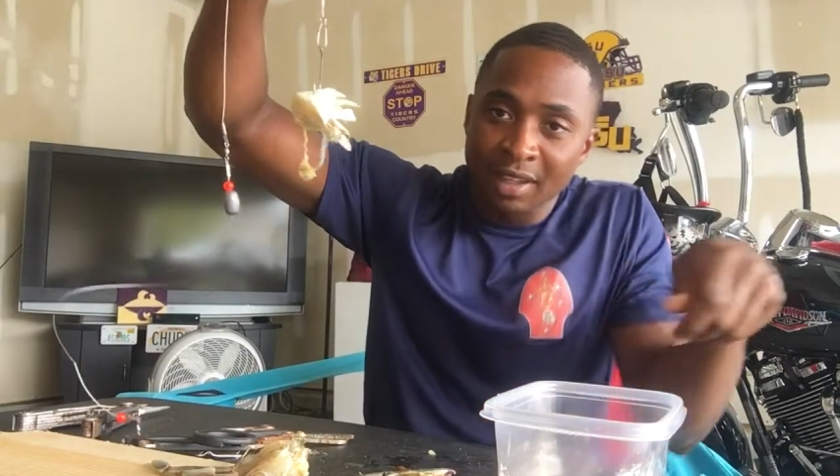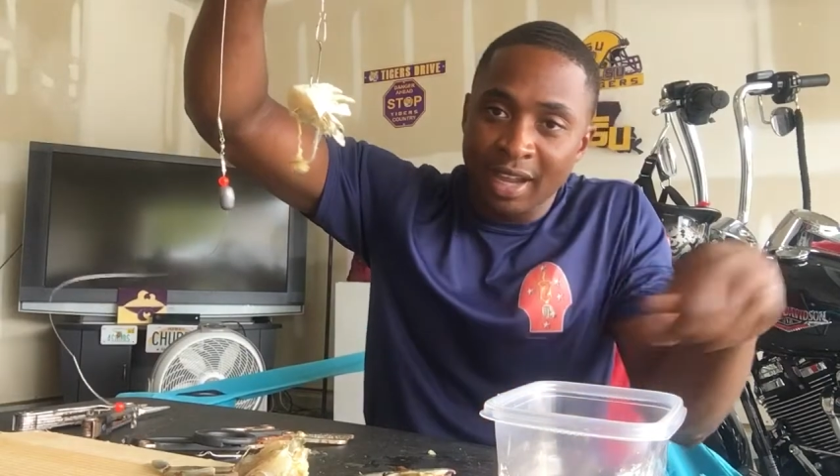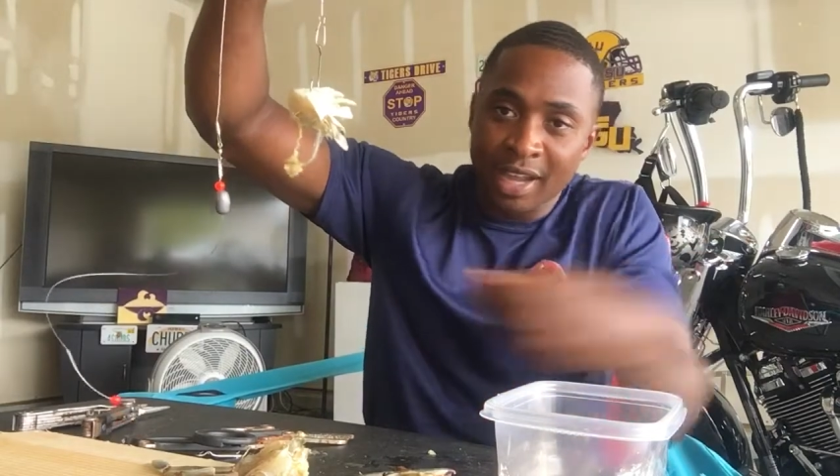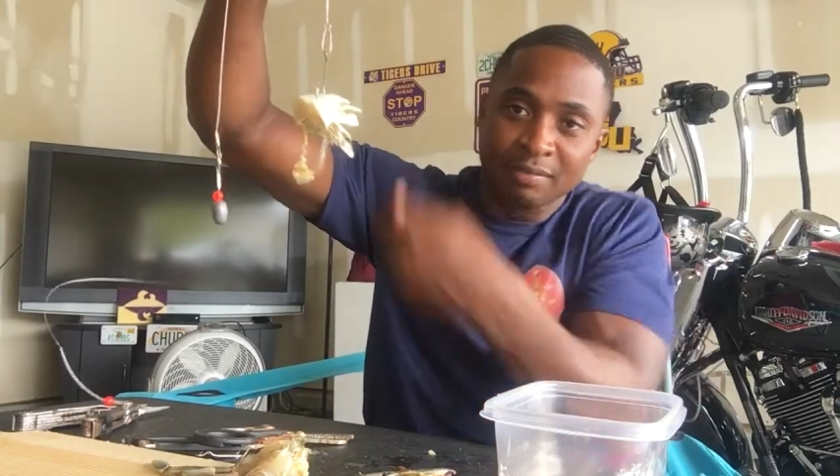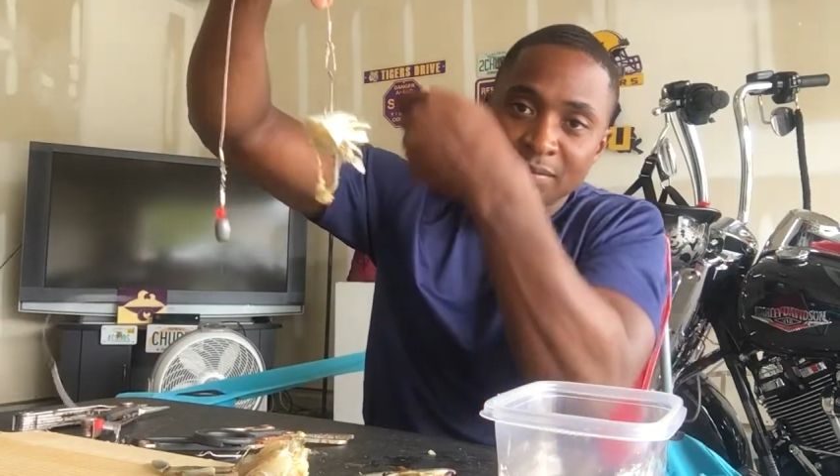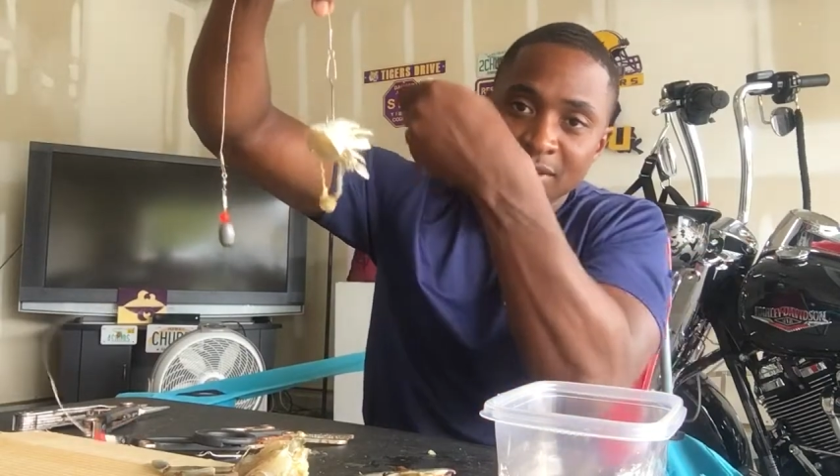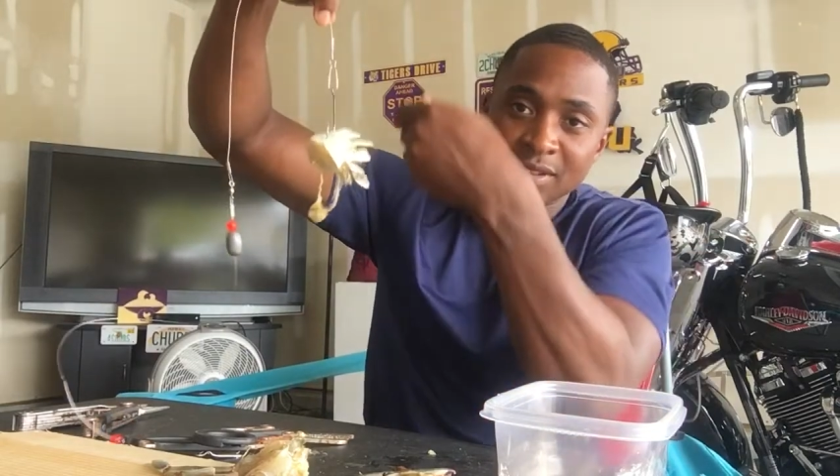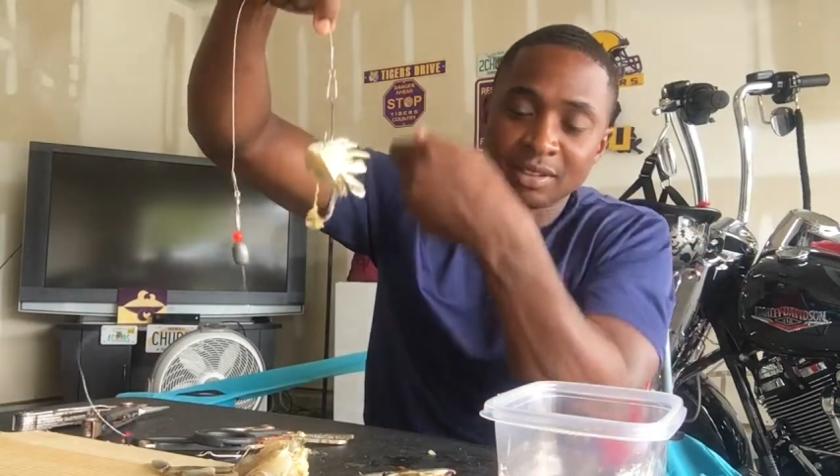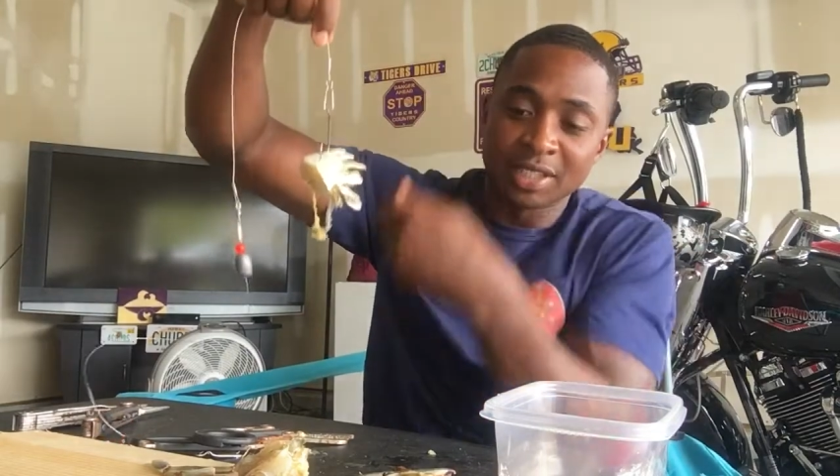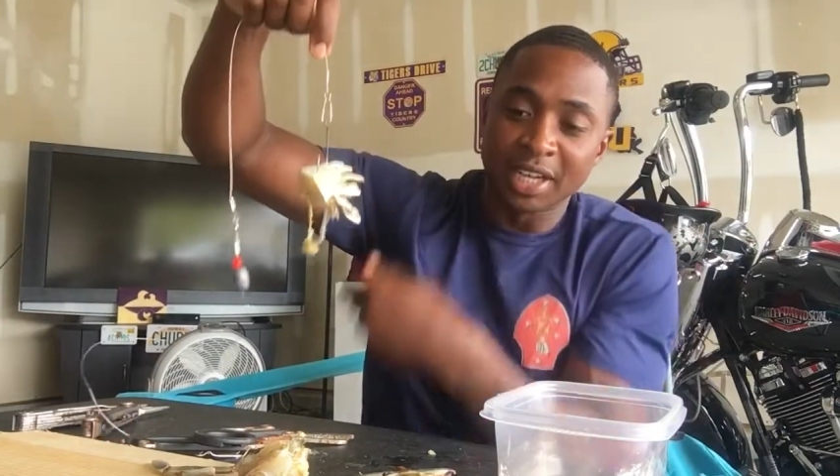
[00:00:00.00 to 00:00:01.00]
and
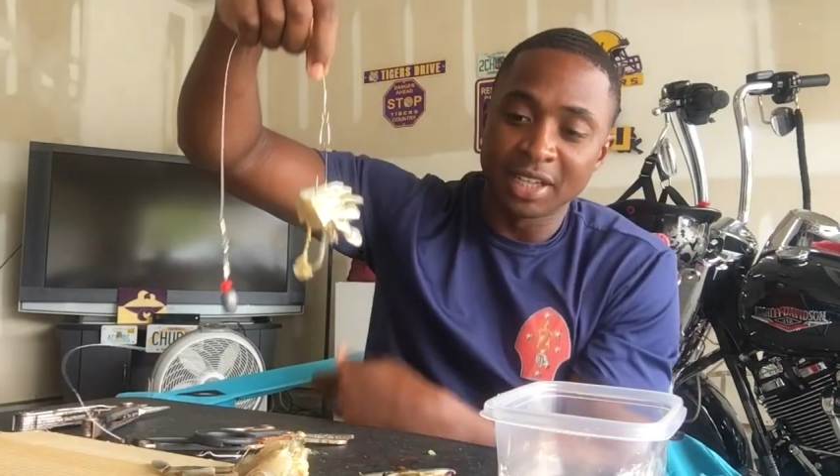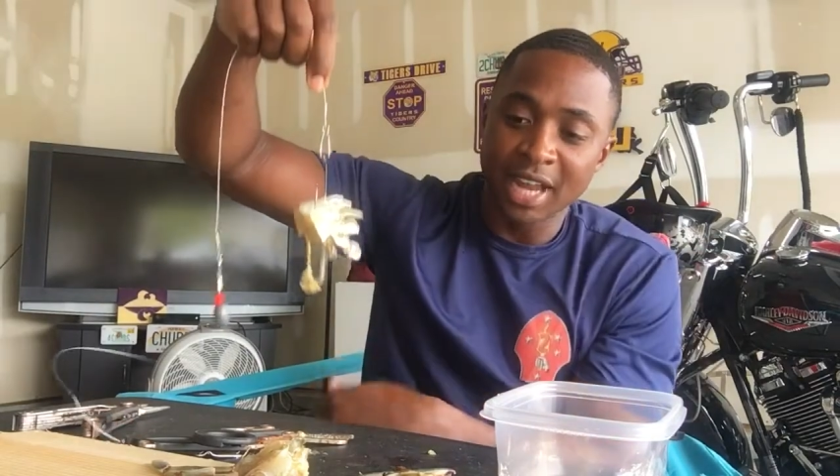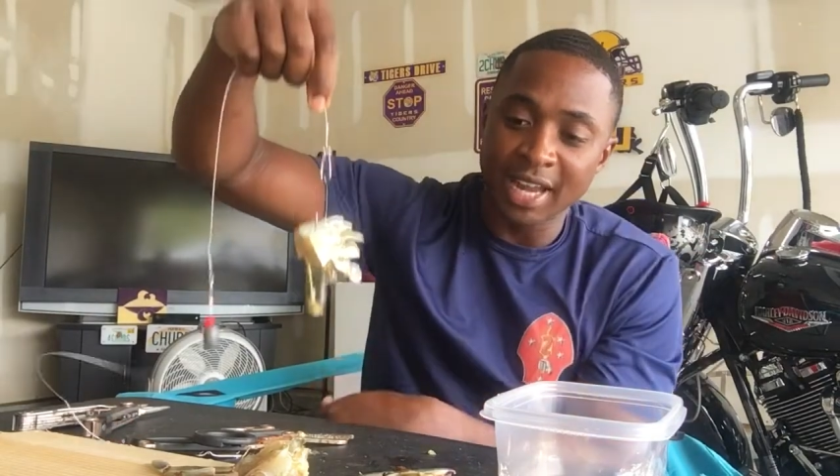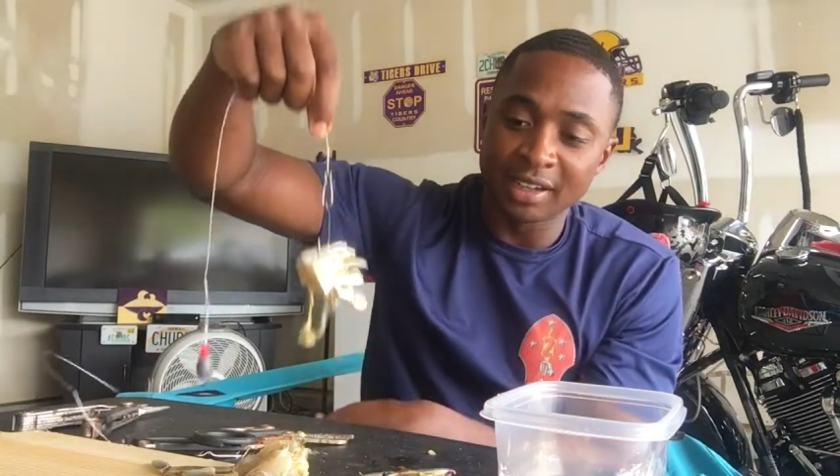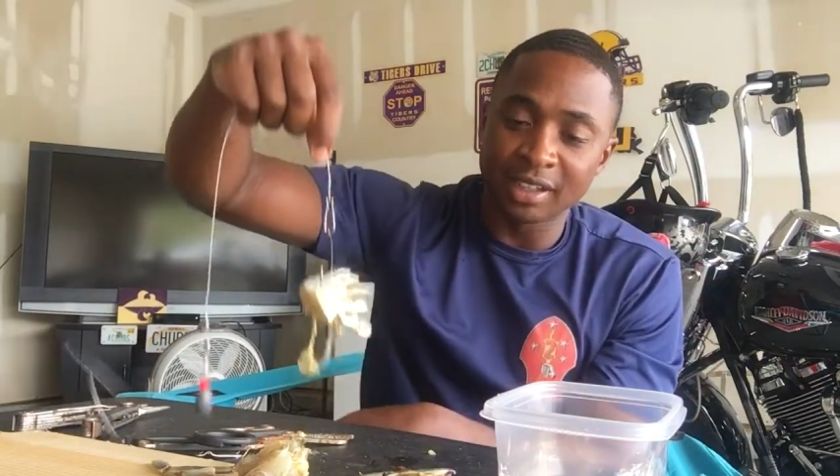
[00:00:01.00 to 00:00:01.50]
take a net